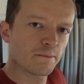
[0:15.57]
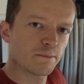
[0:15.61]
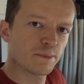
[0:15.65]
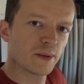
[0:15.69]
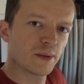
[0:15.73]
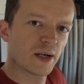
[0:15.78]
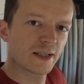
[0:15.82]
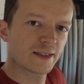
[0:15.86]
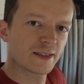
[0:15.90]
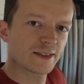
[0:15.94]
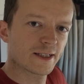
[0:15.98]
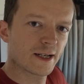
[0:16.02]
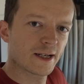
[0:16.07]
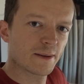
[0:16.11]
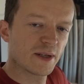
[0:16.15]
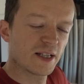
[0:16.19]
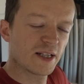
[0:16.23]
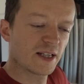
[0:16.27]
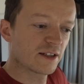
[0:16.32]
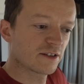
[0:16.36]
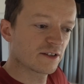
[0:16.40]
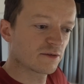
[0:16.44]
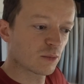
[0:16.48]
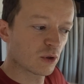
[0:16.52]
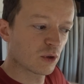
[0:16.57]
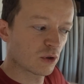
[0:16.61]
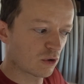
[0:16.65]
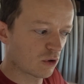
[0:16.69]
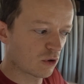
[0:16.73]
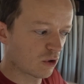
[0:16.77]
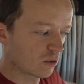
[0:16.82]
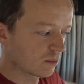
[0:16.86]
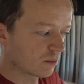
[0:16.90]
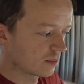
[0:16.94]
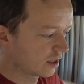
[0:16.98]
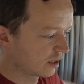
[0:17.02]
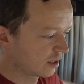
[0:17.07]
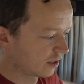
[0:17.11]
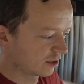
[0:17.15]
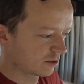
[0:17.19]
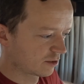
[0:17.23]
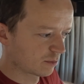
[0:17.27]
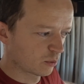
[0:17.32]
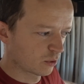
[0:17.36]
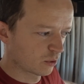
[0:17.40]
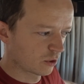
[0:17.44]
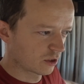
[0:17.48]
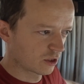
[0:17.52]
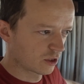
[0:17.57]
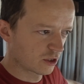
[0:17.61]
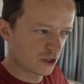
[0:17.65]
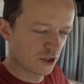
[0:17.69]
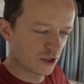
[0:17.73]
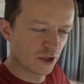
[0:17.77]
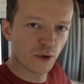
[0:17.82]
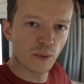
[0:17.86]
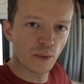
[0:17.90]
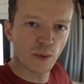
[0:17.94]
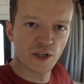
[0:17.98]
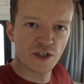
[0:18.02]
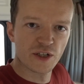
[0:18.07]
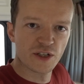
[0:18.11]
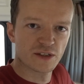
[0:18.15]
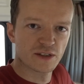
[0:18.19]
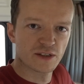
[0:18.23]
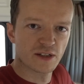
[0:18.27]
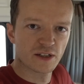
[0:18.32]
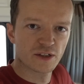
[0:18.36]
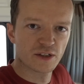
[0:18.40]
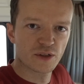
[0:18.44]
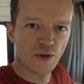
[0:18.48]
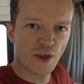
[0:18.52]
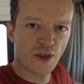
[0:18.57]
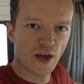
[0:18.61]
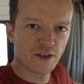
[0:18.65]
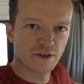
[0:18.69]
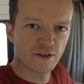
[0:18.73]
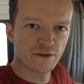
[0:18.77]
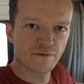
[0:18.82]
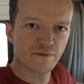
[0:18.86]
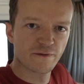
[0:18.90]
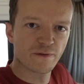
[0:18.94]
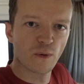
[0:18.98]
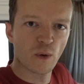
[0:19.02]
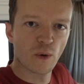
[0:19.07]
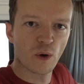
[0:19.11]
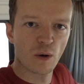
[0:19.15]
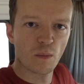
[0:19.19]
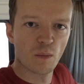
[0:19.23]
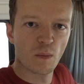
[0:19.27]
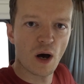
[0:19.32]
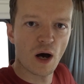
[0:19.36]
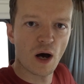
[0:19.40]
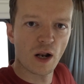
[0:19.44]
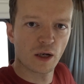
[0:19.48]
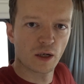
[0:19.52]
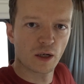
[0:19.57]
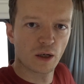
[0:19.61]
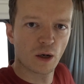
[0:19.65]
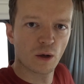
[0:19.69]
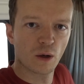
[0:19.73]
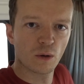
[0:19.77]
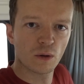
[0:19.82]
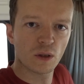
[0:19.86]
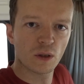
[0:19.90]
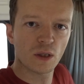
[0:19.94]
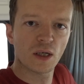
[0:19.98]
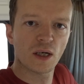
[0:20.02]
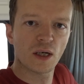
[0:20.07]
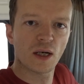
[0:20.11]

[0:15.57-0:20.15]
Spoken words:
But in this motorhome, in Explorker 2, which is a 2004 Monaco